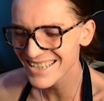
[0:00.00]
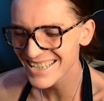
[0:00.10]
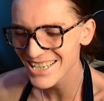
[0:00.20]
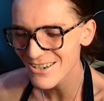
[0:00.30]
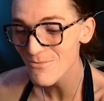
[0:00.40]

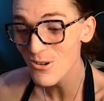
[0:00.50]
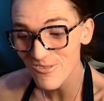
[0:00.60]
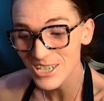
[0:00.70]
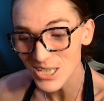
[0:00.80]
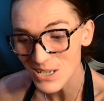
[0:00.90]
You're
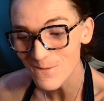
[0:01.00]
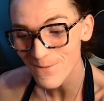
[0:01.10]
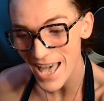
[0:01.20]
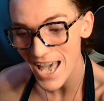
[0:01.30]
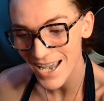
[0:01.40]
moving too
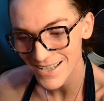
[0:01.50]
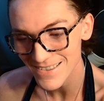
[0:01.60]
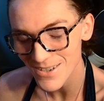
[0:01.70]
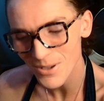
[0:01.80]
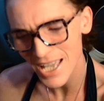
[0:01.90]

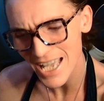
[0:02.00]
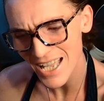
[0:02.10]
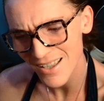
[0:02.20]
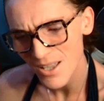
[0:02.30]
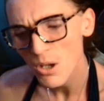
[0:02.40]
fast,
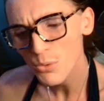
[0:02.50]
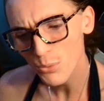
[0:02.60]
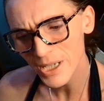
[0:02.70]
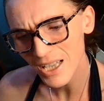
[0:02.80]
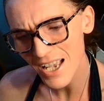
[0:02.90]
okay?
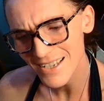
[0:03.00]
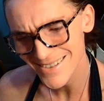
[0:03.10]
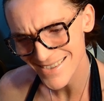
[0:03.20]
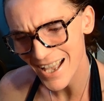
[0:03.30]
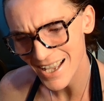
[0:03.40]

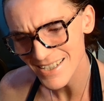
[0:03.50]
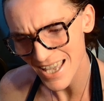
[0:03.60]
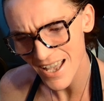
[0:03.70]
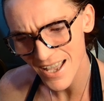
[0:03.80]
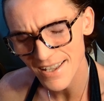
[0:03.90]
Realize that,
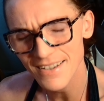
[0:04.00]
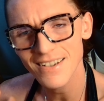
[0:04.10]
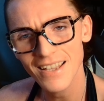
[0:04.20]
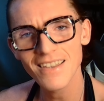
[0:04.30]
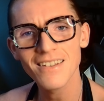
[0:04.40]
yeah,
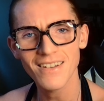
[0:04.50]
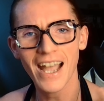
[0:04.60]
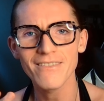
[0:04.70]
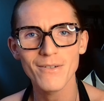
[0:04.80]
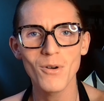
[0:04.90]
and then
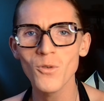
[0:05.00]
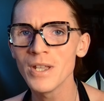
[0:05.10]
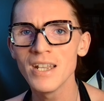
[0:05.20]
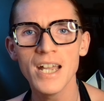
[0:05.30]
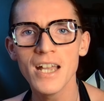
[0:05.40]
have a
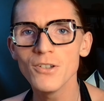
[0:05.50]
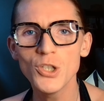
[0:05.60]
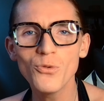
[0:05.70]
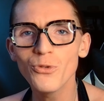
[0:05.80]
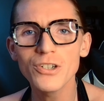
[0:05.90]
moment.
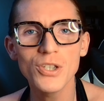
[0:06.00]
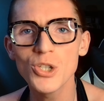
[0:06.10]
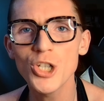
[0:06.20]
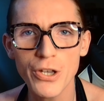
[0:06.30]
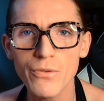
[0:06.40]
You
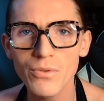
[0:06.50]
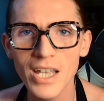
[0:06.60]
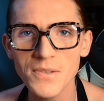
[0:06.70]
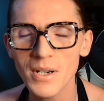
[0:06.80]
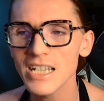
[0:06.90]
versus you,
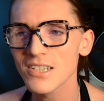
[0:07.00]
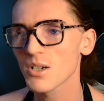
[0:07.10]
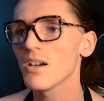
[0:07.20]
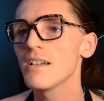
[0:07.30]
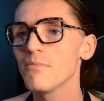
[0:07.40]
that's what I like to
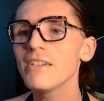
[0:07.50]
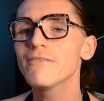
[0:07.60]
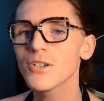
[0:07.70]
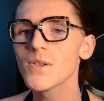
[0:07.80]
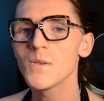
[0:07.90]
call it, me
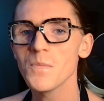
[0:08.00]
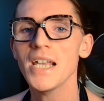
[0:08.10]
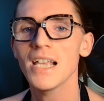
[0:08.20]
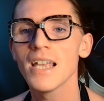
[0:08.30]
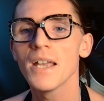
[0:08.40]
versus
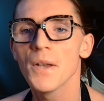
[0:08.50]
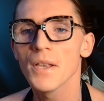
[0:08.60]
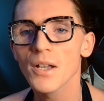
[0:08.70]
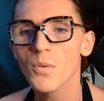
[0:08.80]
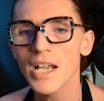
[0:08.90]
me.
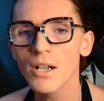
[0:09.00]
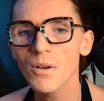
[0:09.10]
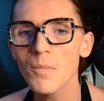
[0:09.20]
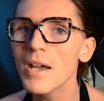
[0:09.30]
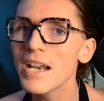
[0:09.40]
Like when I
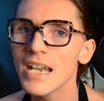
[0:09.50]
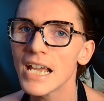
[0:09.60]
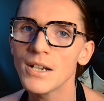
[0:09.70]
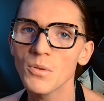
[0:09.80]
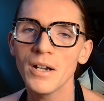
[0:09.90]
go to bed at
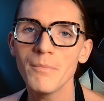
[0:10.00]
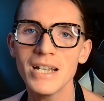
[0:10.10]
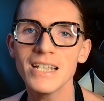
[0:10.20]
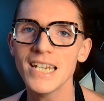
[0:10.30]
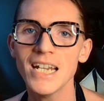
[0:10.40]
night or I
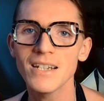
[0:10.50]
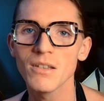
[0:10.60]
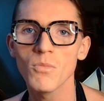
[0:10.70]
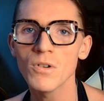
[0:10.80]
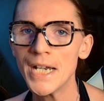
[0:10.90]
meditate in
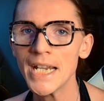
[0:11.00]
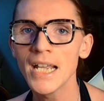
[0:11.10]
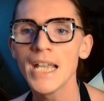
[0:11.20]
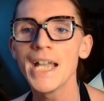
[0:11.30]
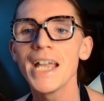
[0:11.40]
the morning,
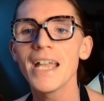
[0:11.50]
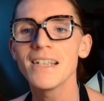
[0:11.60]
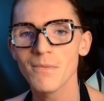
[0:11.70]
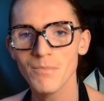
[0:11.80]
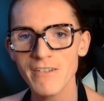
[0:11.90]

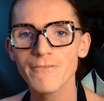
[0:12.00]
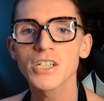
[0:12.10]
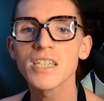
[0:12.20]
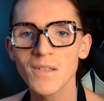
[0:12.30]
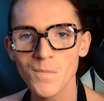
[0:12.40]
it's a me
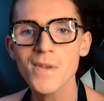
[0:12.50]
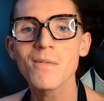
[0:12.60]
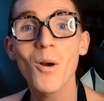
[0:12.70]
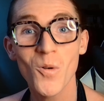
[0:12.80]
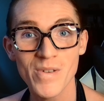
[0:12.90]
versus me
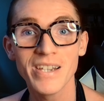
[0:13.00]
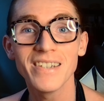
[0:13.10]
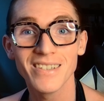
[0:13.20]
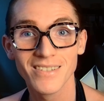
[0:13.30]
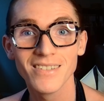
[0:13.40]
moment.
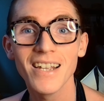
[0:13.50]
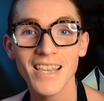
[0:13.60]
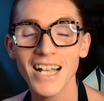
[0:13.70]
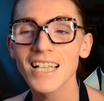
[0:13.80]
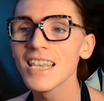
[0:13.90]

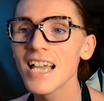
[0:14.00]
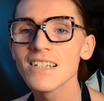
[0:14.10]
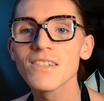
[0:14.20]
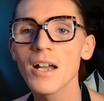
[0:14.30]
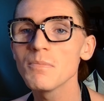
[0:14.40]
And that can
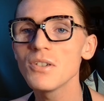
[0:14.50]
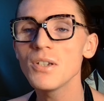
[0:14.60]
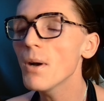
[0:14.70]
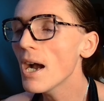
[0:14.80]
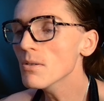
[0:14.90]
last up to
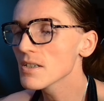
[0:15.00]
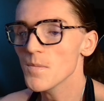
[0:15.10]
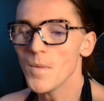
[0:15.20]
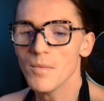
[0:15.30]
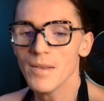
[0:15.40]
2
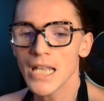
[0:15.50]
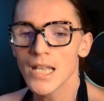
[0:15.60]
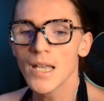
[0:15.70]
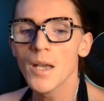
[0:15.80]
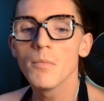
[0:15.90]
hours maybe,
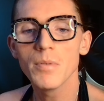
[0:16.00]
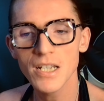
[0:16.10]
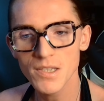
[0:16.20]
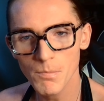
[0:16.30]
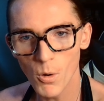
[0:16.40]
but
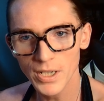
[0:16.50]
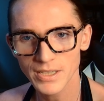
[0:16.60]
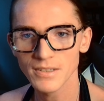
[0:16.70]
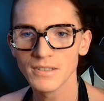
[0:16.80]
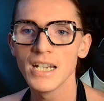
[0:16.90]
it's
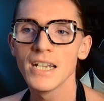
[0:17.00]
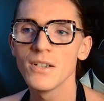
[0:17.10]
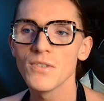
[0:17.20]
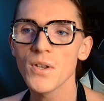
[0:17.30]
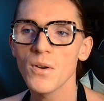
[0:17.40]
important.
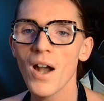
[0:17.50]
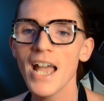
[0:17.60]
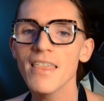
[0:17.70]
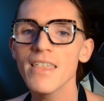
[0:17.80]
So I